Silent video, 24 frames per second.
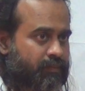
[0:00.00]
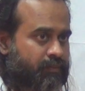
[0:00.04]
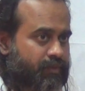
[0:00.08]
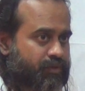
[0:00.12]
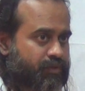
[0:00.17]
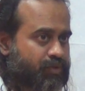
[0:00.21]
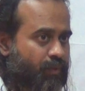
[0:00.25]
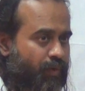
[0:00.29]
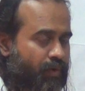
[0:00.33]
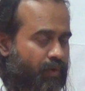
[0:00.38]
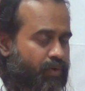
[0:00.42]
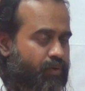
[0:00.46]

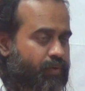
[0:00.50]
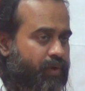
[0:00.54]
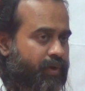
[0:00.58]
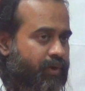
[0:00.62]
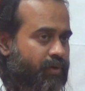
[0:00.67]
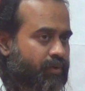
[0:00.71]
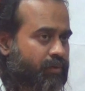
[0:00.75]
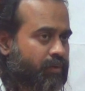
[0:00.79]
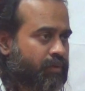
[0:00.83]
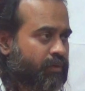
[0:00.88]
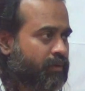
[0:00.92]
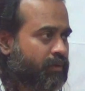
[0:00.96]
So what do I
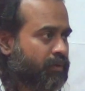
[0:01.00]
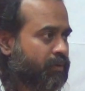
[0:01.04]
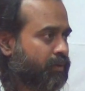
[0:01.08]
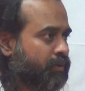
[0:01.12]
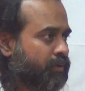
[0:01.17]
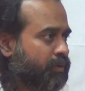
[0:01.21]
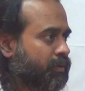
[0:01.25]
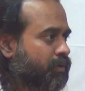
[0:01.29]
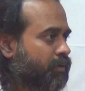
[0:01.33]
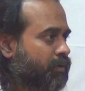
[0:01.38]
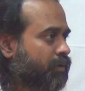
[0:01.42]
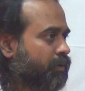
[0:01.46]
do?
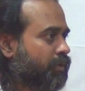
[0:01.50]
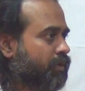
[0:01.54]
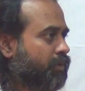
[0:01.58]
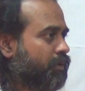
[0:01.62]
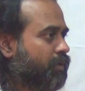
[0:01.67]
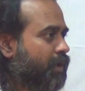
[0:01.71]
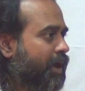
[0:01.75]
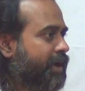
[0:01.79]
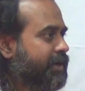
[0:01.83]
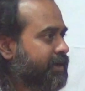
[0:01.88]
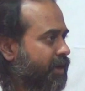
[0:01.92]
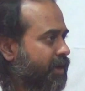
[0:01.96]

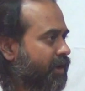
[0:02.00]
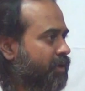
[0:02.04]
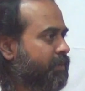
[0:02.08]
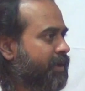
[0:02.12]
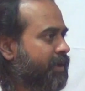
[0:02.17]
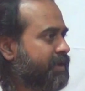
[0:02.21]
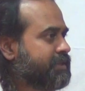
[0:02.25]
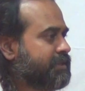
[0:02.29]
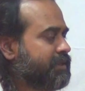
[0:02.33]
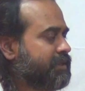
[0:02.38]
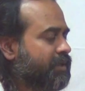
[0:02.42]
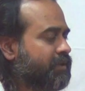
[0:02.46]
I tell
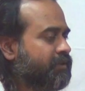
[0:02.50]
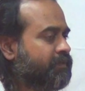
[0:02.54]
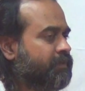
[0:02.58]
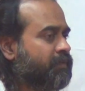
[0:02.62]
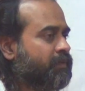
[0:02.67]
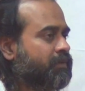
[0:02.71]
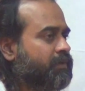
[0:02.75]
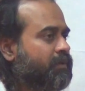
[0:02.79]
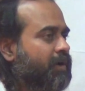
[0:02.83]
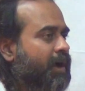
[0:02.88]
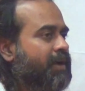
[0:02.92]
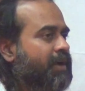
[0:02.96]
myself
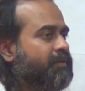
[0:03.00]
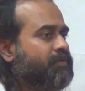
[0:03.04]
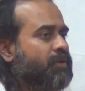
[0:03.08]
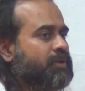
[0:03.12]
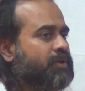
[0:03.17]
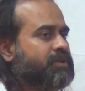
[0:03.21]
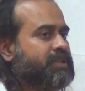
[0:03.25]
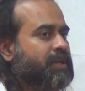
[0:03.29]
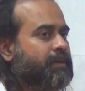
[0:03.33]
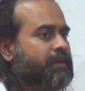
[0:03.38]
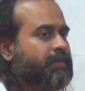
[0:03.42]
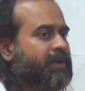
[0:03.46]
I have
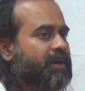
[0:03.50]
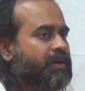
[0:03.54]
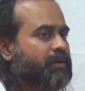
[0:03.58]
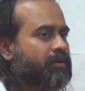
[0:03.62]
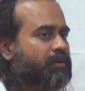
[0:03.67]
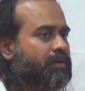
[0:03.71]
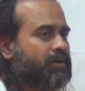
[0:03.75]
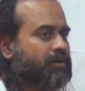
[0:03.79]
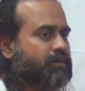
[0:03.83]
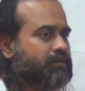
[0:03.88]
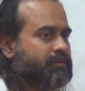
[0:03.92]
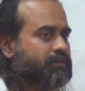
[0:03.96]
not slept at
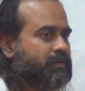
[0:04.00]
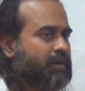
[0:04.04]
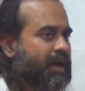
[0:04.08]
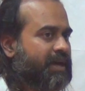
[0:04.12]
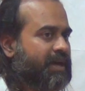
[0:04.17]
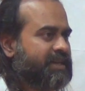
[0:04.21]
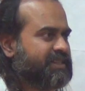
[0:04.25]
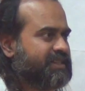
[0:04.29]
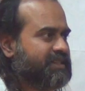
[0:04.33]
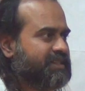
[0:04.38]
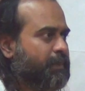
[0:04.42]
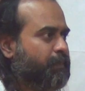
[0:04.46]
all.
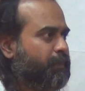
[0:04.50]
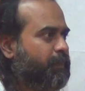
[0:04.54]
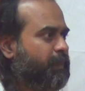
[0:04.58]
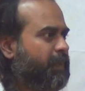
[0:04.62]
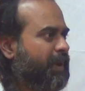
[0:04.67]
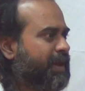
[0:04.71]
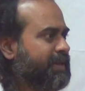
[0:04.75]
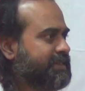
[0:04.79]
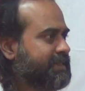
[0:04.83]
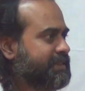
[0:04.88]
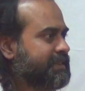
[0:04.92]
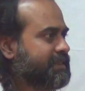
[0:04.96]
I suppose
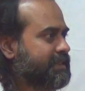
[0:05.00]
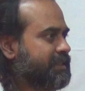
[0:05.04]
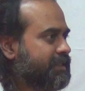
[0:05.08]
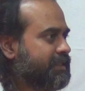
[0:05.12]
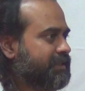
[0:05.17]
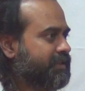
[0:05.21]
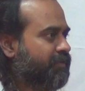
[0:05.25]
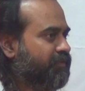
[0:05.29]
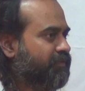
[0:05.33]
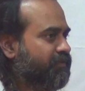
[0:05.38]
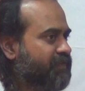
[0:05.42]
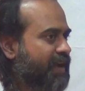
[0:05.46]

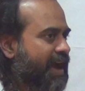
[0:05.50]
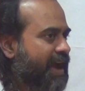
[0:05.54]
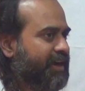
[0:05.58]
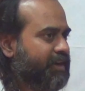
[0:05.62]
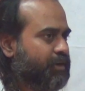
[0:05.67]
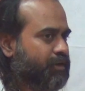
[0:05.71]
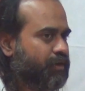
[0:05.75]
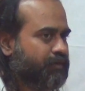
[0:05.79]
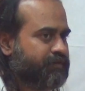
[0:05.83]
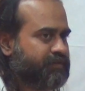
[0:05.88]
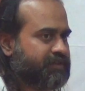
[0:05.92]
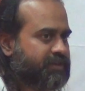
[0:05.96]
the
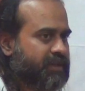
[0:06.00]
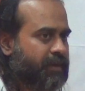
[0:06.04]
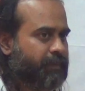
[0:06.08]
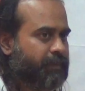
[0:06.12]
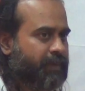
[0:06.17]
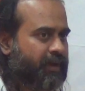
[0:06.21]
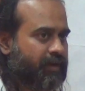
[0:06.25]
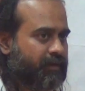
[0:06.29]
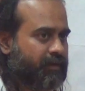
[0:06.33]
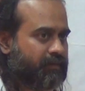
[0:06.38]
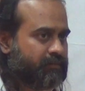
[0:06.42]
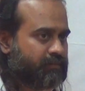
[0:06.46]
fact of
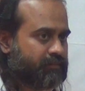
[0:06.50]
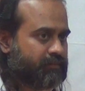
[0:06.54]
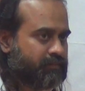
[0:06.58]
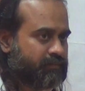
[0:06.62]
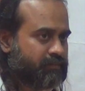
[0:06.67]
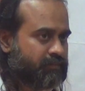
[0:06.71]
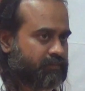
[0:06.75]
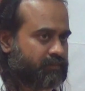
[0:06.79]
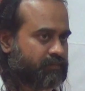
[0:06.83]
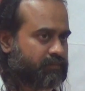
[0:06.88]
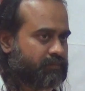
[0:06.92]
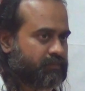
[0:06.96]
slipping,
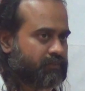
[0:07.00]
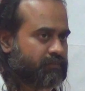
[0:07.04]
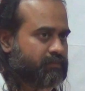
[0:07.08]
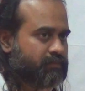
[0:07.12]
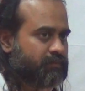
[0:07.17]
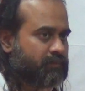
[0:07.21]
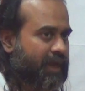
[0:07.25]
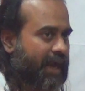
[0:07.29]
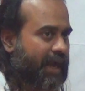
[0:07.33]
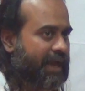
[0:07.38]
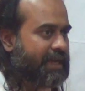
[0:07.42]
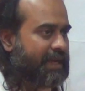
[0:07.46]

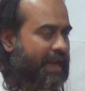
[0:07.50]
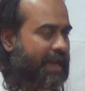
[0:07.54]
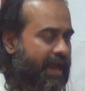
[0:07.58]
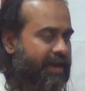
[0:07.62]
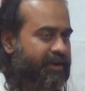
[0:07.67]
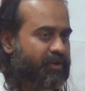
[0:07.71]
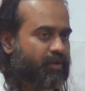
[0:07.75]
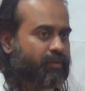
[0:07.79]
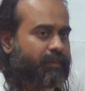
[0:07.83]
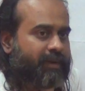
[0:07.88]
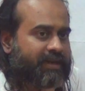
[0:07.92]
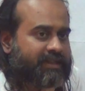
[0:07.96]
I
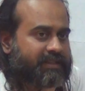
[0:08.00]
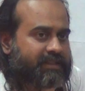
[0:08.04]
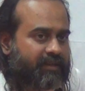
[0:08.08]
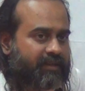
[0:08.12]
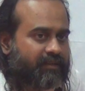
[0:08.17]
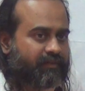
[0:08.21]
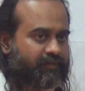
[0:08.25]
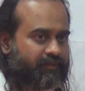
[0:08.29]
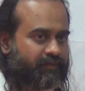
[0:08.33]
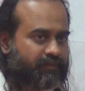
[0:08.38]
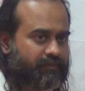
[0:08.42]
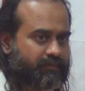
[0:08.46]
lie to
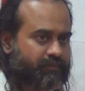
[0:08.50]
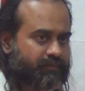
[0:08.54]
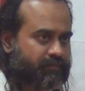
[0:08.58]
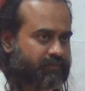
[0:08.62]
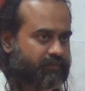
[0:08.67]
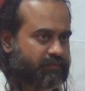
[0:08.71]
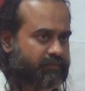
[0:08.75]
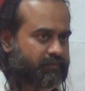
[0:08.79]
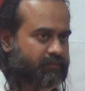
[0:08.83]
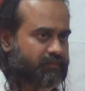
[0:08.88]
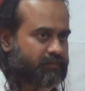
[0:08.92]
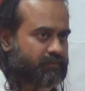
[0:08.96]
myself.
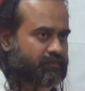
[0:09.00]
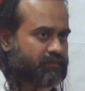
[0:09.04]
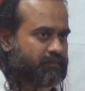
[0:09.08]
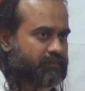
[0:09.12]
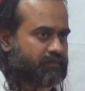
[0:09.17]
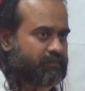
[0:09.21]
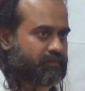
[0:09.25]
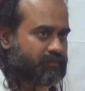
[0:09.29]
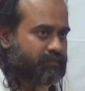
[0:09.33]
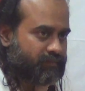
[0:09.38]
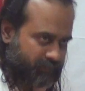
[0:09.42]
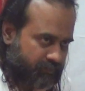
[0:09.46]

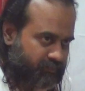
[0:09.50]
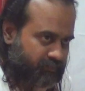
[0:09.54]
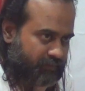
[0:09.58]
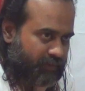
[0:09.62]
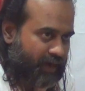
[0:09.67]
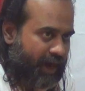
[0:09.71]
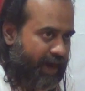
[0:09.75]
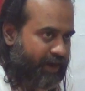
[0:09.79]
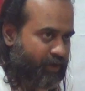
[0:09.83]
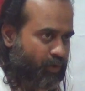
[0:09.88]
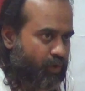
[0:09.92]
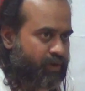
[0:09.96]

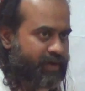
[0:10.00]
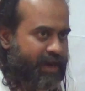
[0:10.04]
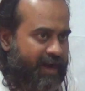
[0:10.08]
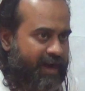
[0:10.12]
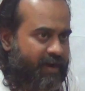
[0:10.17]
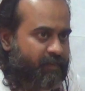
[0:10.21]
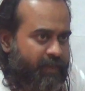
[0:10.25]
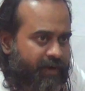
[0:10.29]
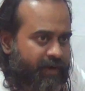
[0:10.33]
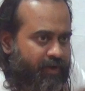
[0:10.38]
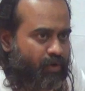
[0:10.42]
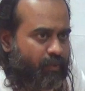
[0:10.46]
I don't
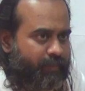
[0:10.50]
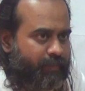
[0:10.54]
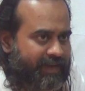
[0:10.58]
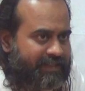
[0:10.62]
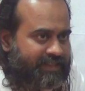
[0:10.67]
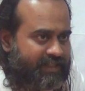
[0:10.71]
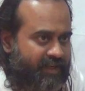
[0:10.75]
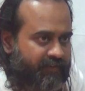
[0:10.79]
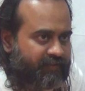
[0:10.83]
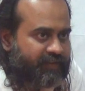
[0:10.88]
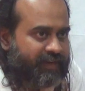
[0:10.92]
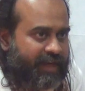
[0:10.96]
admit to
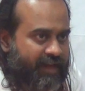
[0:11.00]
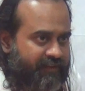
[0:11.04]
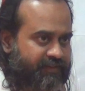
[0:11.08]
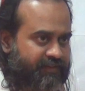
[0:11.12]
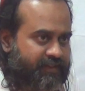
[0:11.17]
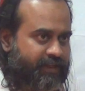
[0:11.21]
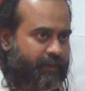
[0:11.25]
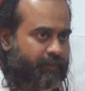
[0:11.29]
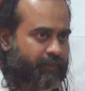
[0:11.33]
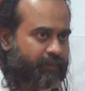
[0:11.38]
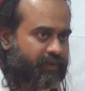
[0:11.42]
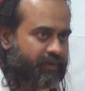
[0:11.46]
myself that I have
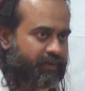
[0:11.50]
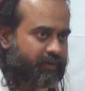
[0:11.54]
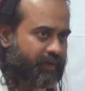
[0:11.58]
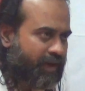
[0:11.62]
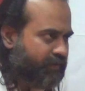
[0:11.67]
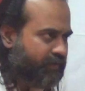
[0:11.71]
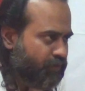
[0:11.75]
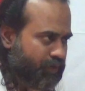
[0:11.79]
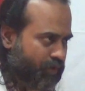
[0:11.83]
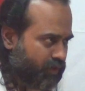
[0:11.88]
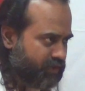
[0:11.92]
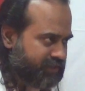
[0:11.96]
slipped.
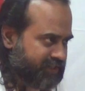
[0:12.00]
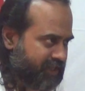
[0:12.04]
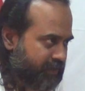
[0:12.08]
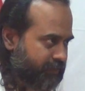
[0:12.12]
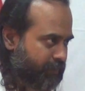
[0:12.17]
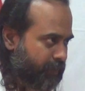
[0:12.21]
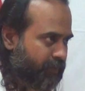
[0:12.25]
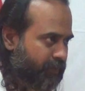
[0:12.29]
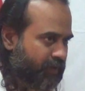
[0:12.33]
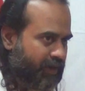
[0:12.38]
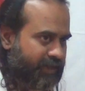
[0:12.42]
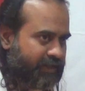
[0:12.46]
Have you not seen
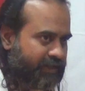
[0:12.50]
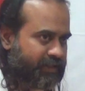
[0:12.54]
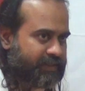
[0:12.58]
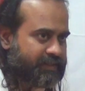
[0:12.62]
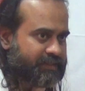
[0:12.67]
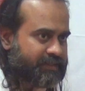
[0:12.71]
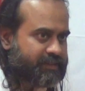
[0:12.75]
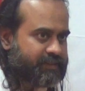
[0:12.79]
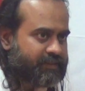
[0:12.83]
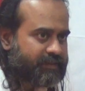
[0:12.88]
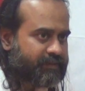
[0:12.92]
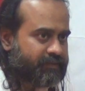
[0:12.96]
people like
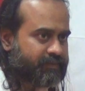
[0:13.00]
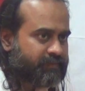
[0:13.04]
these?